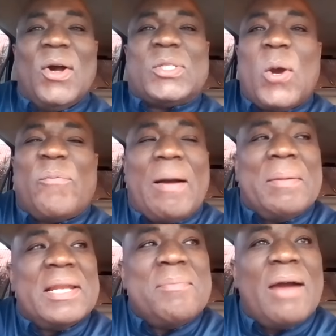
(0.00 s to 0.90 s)
YouTube
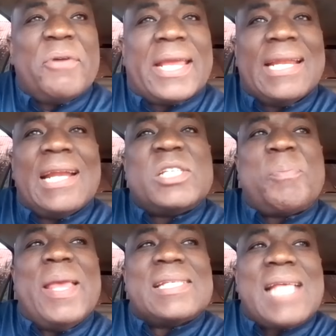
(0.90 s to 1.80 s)
family, the Maverick in the
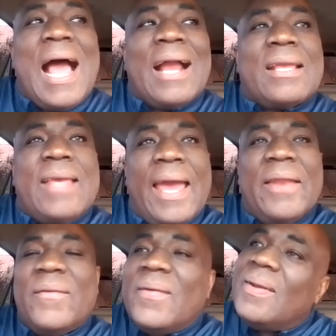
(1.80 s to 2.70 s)
space
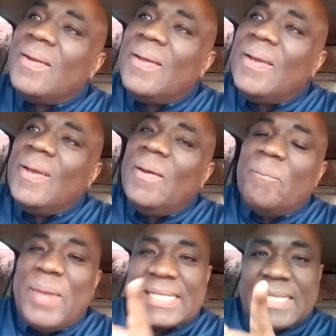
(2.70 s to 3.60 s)
again.
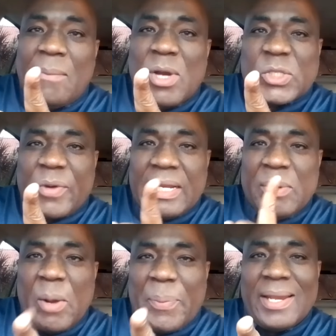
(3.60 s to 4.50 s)
Based on most
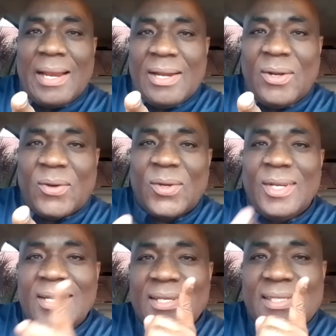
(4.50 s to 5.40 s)
credible opinion, you know.
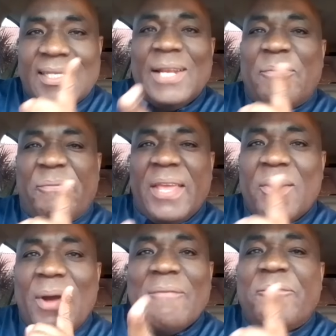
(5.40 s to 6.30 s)
Still
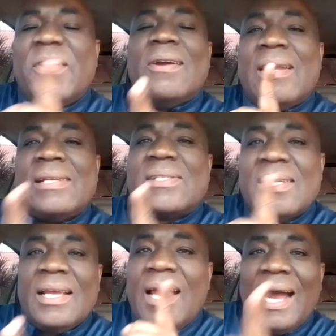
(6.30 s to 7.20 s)
fear and
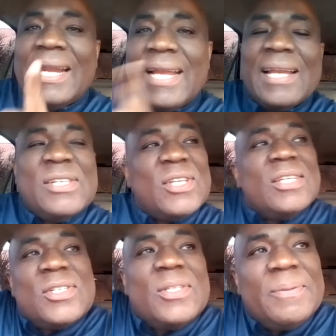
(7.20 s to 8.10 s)
fearless
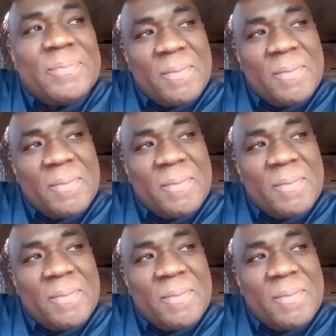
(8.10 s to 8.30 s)
analysis.